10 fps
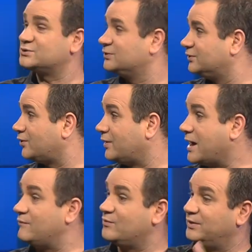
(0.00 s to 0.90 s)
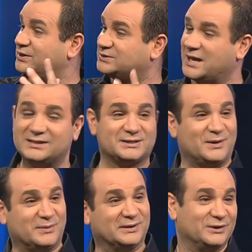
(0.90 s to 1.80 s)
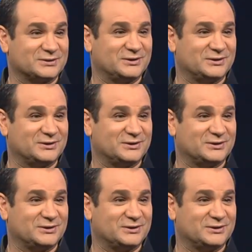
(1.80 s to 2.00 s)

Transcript: in the door, everybody stands up and looks at